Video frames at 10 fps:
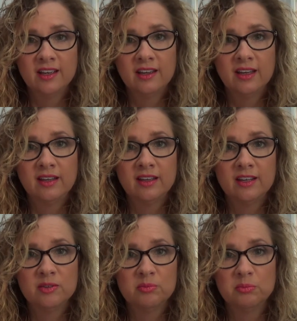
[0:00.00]

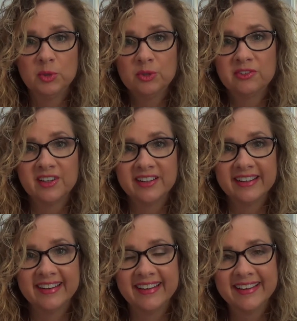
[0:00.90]
and move
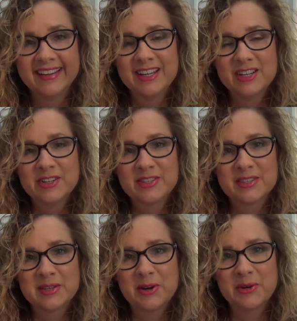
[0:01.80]
on.
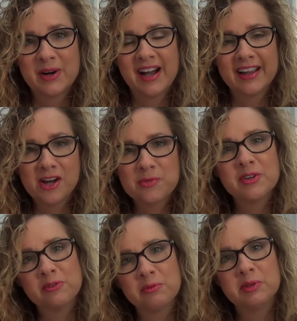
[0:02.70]
So I hope
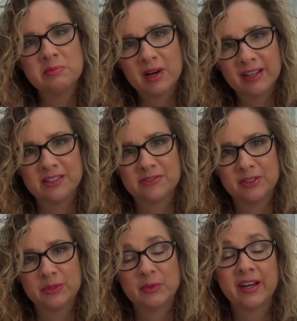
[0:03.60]
that you'll be
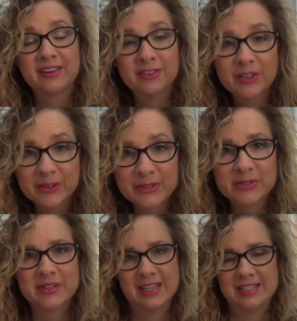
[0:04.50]
mindful in whatever you're
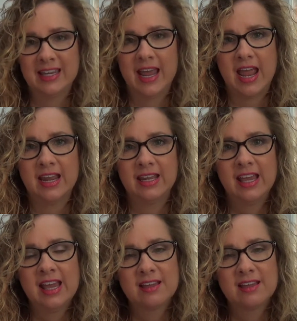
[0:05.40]
doing today.